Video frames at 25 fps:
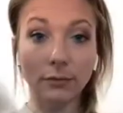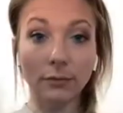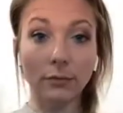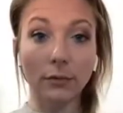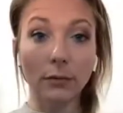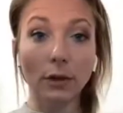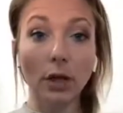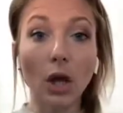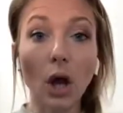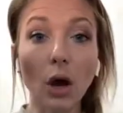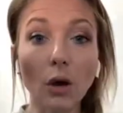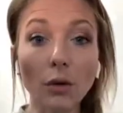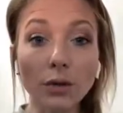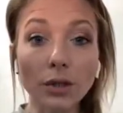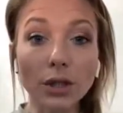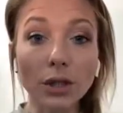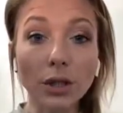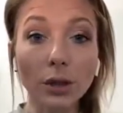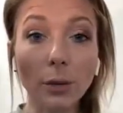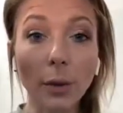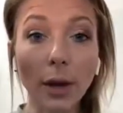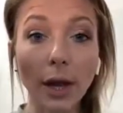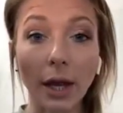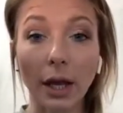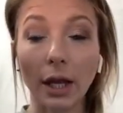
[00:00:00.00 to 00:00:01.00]
Go
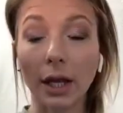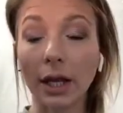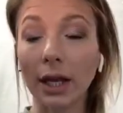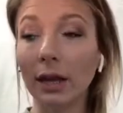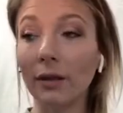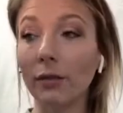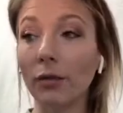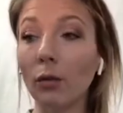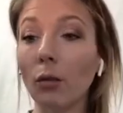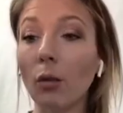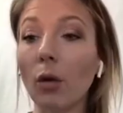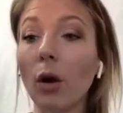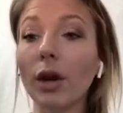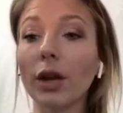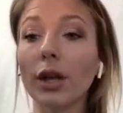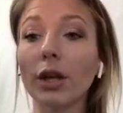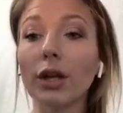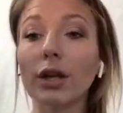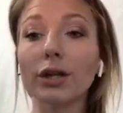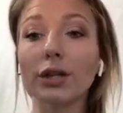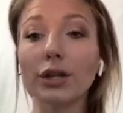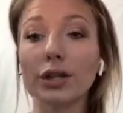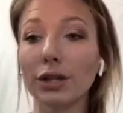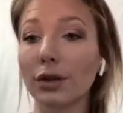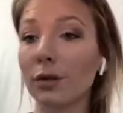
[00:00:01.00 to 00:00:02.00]
do it. If what
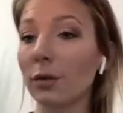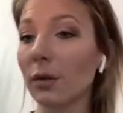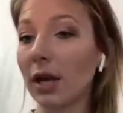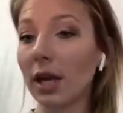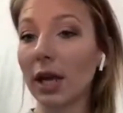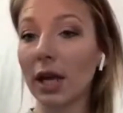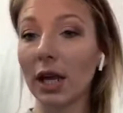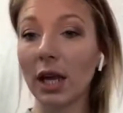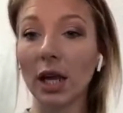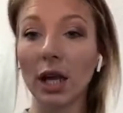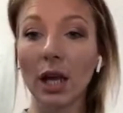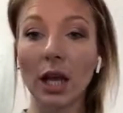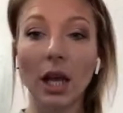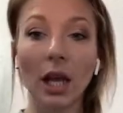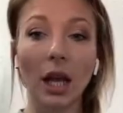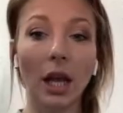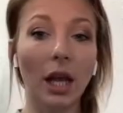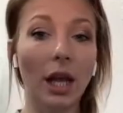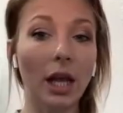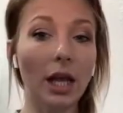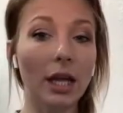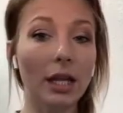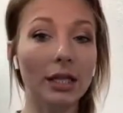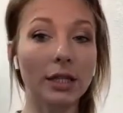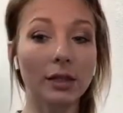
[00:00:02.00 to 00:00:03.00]
you're doing
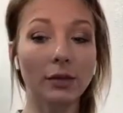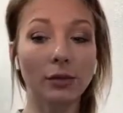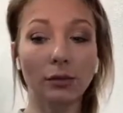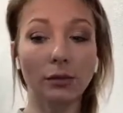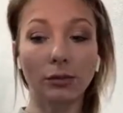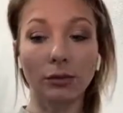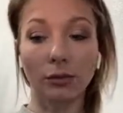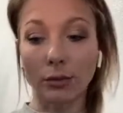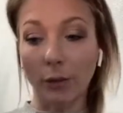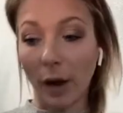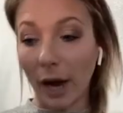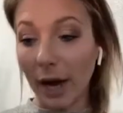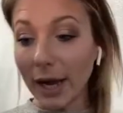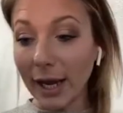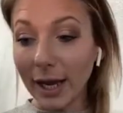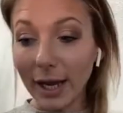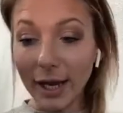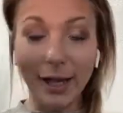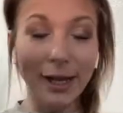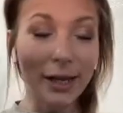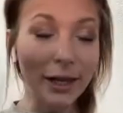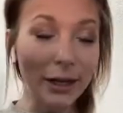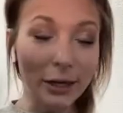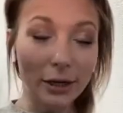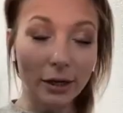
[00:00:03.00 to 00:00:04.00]
is right,
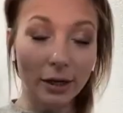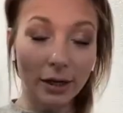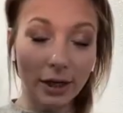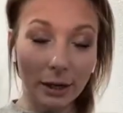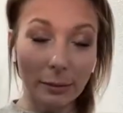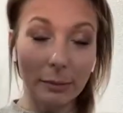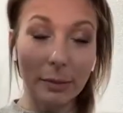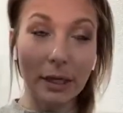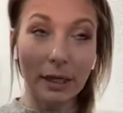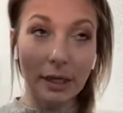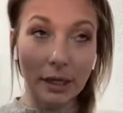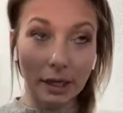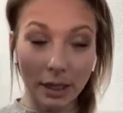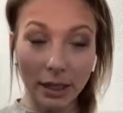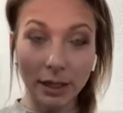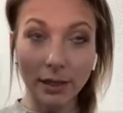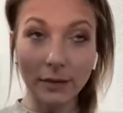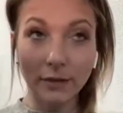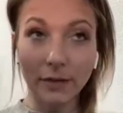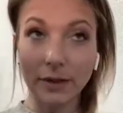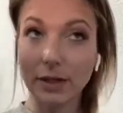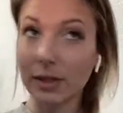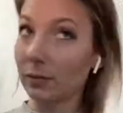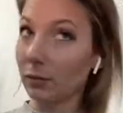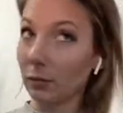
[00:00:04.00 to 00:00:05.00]
I mean,
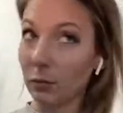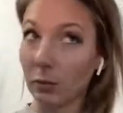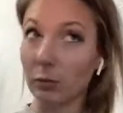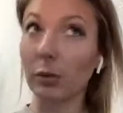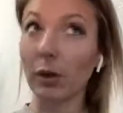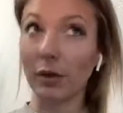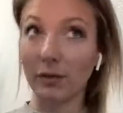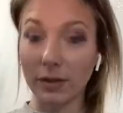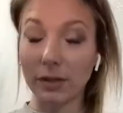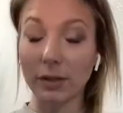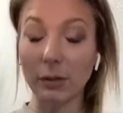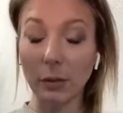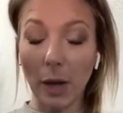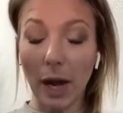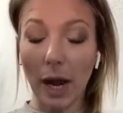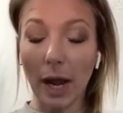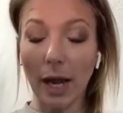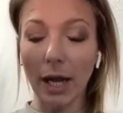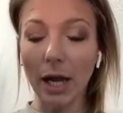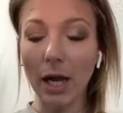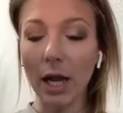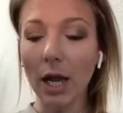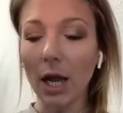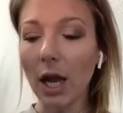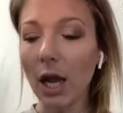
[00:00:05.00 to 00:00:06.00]
if it's
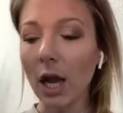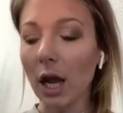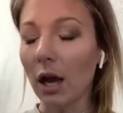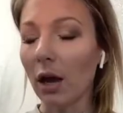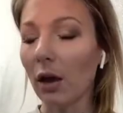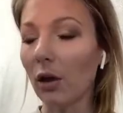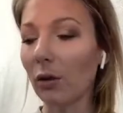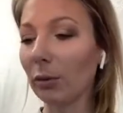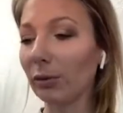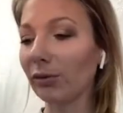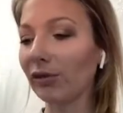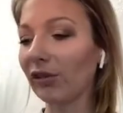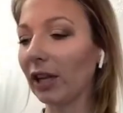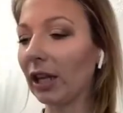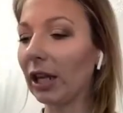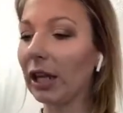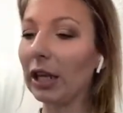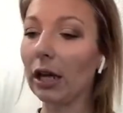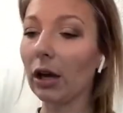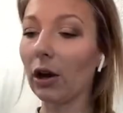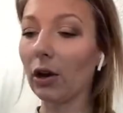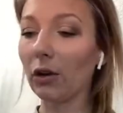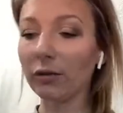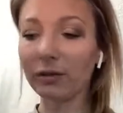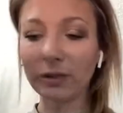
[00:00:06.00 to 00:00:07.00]
right,
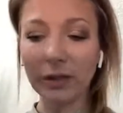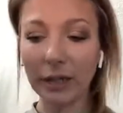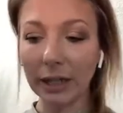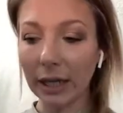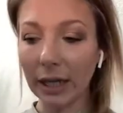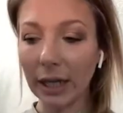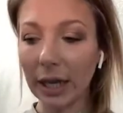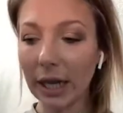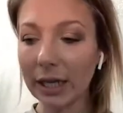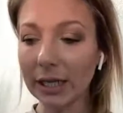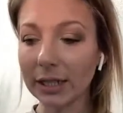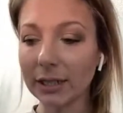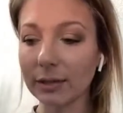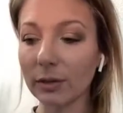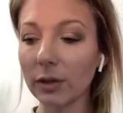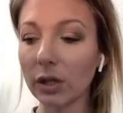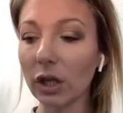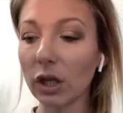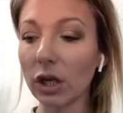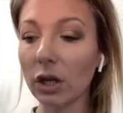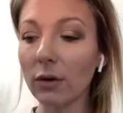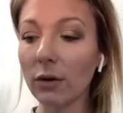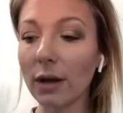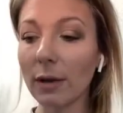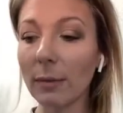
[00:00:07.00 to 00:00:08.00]
hopefully it is.
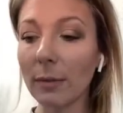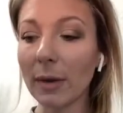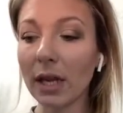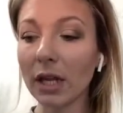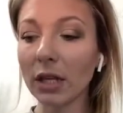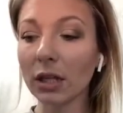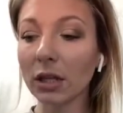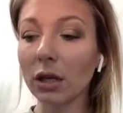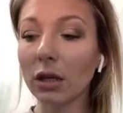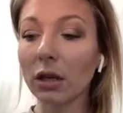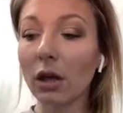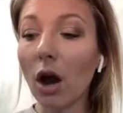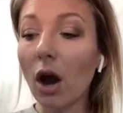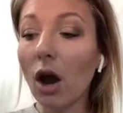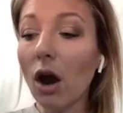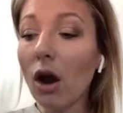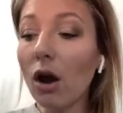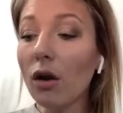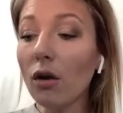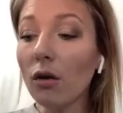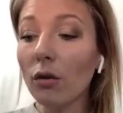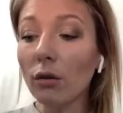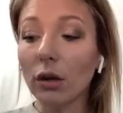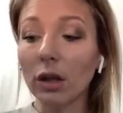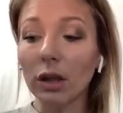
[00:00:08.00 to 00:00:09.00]
You know what I mean?
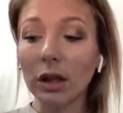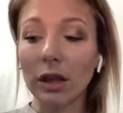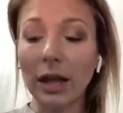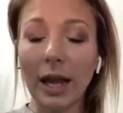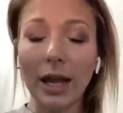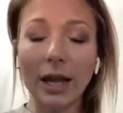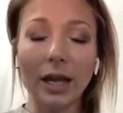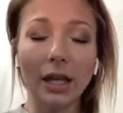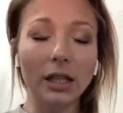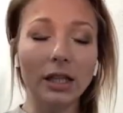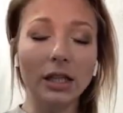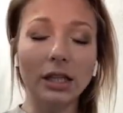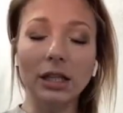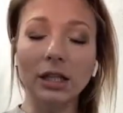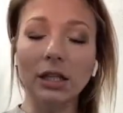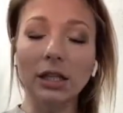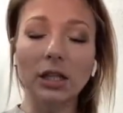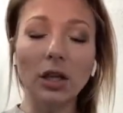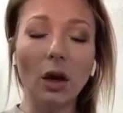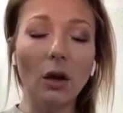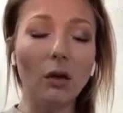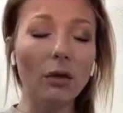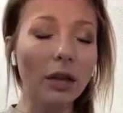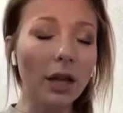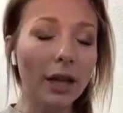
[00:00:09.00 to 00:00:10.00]
Go. Like,
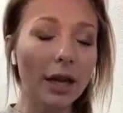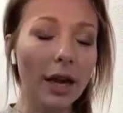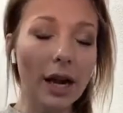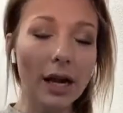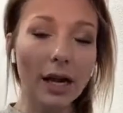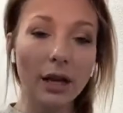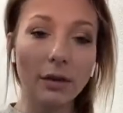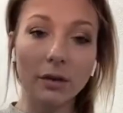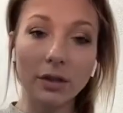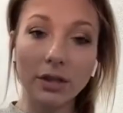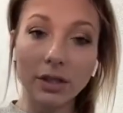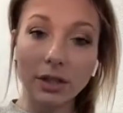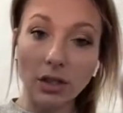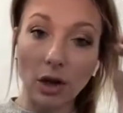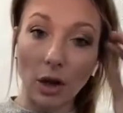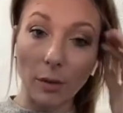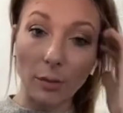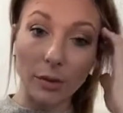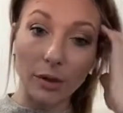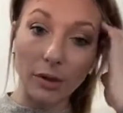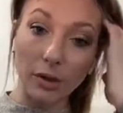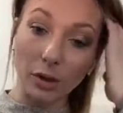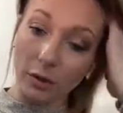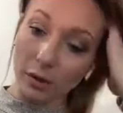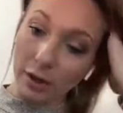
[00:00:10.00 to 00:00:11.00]
don't let anyone stop
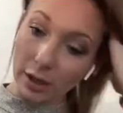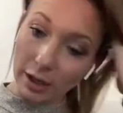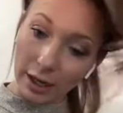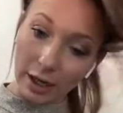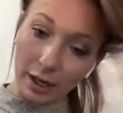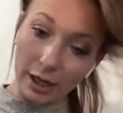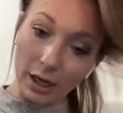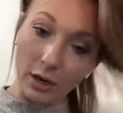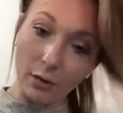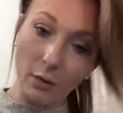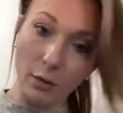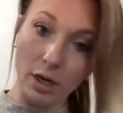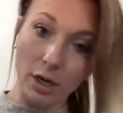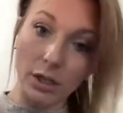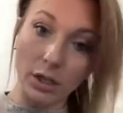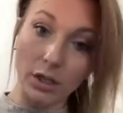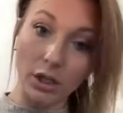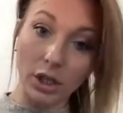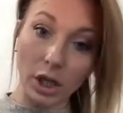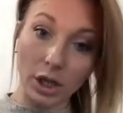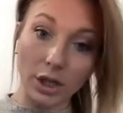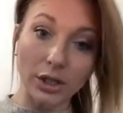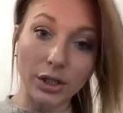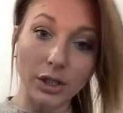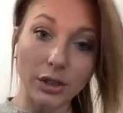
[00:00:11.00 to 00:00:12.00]
you. Don't let anyone
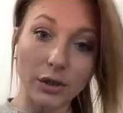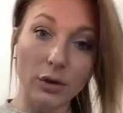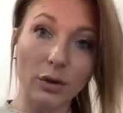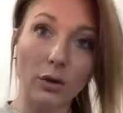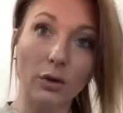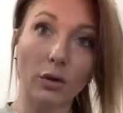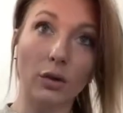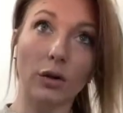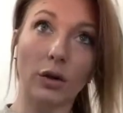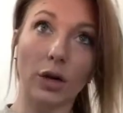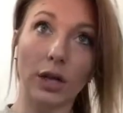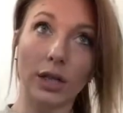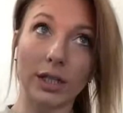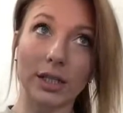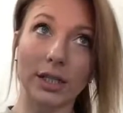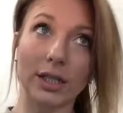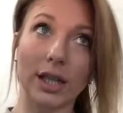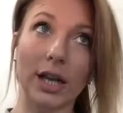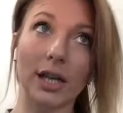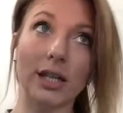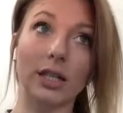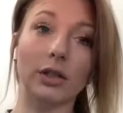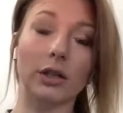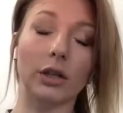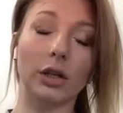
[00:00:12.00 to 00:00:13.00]
judge you,
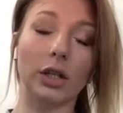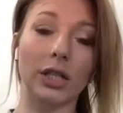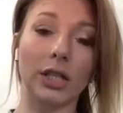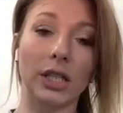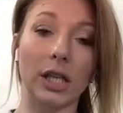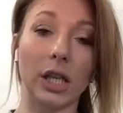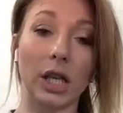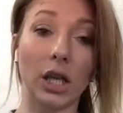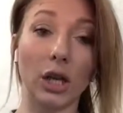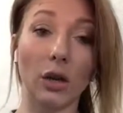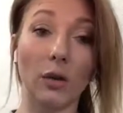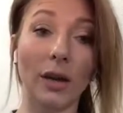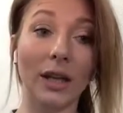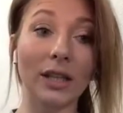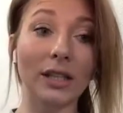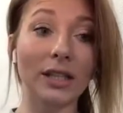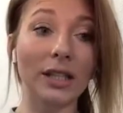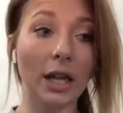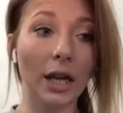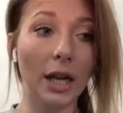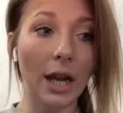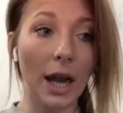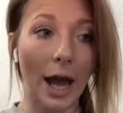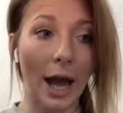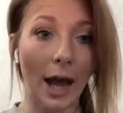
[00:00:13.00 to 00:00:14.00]
criticize, critique you. It's
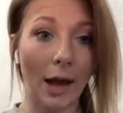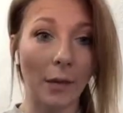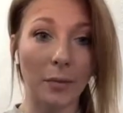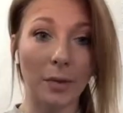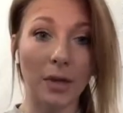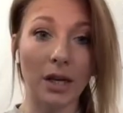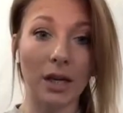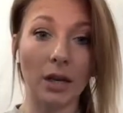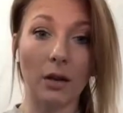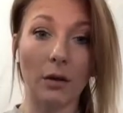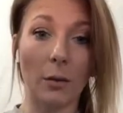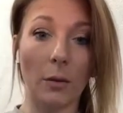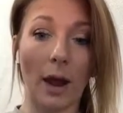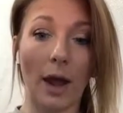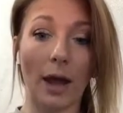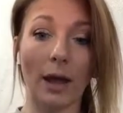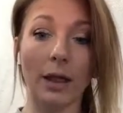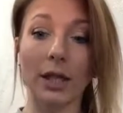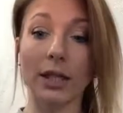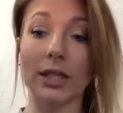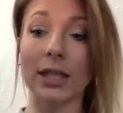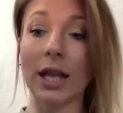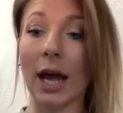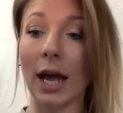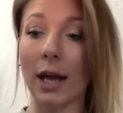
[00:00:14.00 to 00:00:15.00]
going to happen either way.
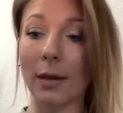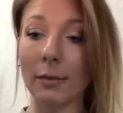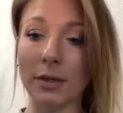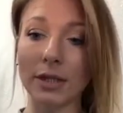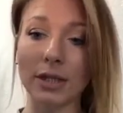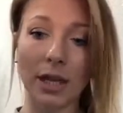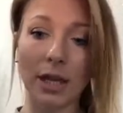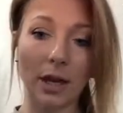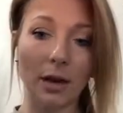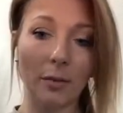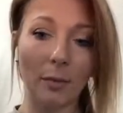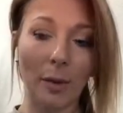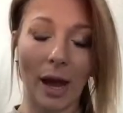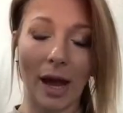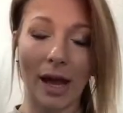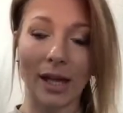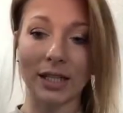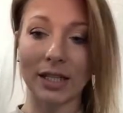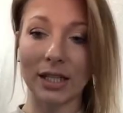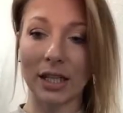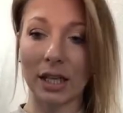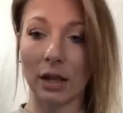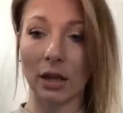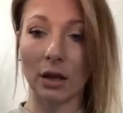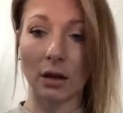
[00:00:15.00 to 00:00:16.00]
The time is going to pass
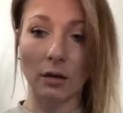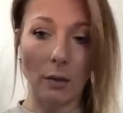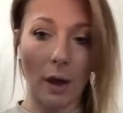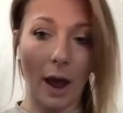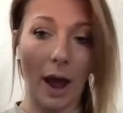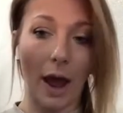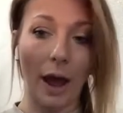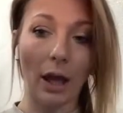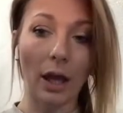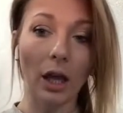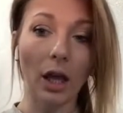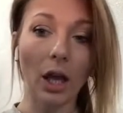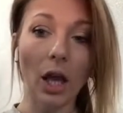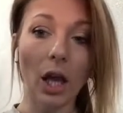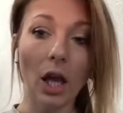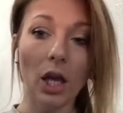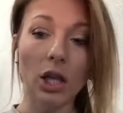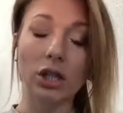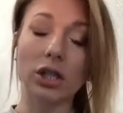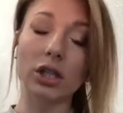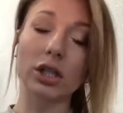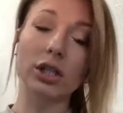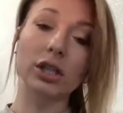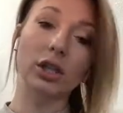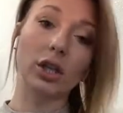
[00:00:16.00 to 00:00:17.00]
either way.
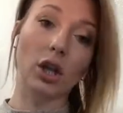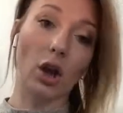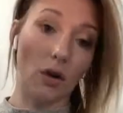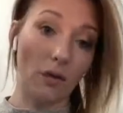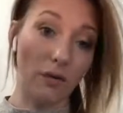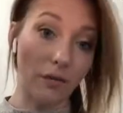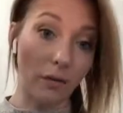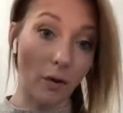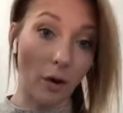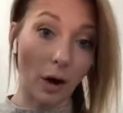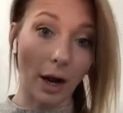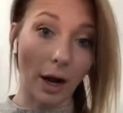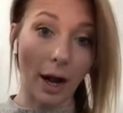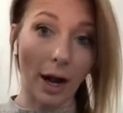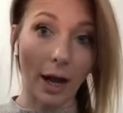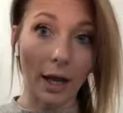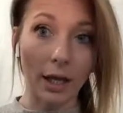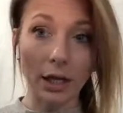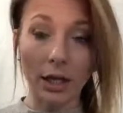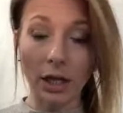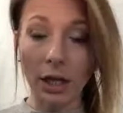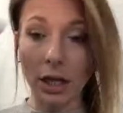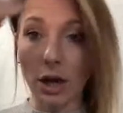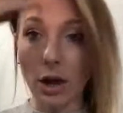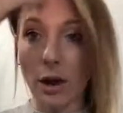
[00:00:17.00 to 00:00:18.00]
Just go for it.
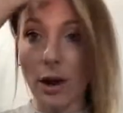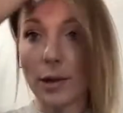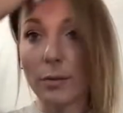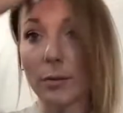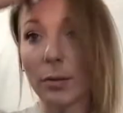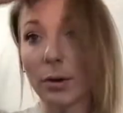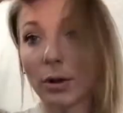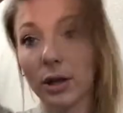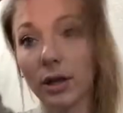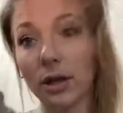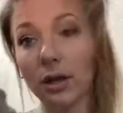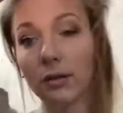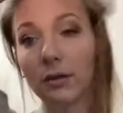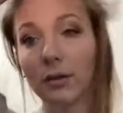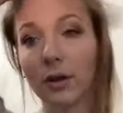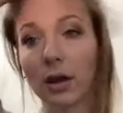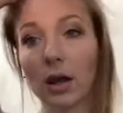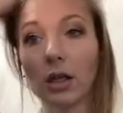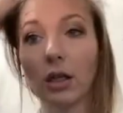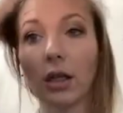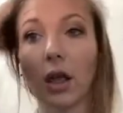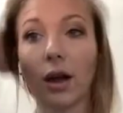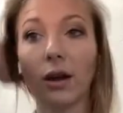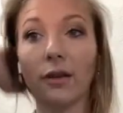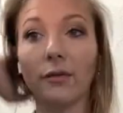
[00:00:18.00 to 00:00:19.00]
You know, I put a
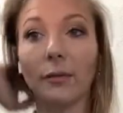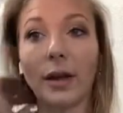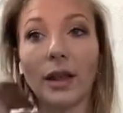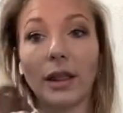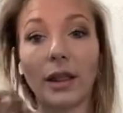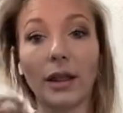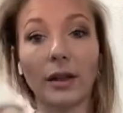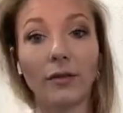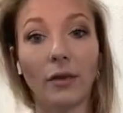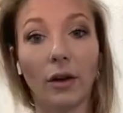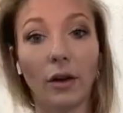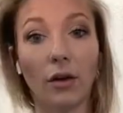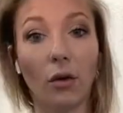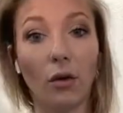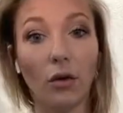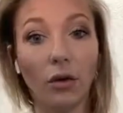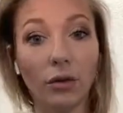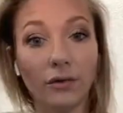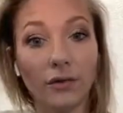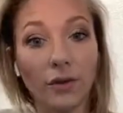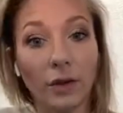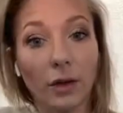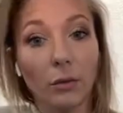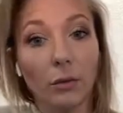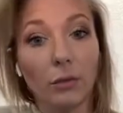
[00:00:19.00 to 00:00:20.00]
lot of my life on
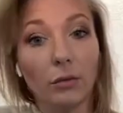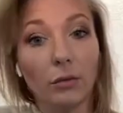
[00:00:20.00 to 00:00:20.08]
hold for